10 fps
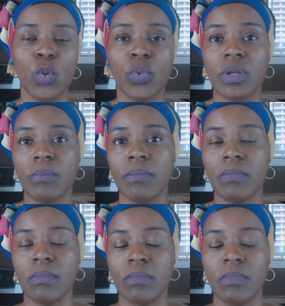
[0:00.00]
You want to
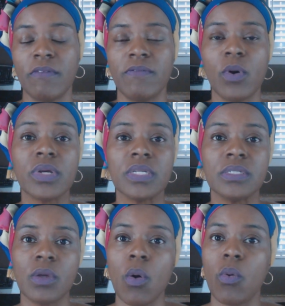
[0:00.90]

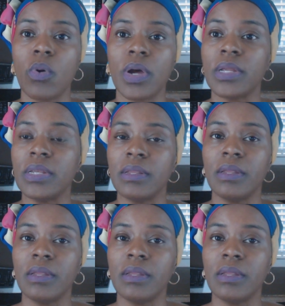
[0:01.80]
focus on,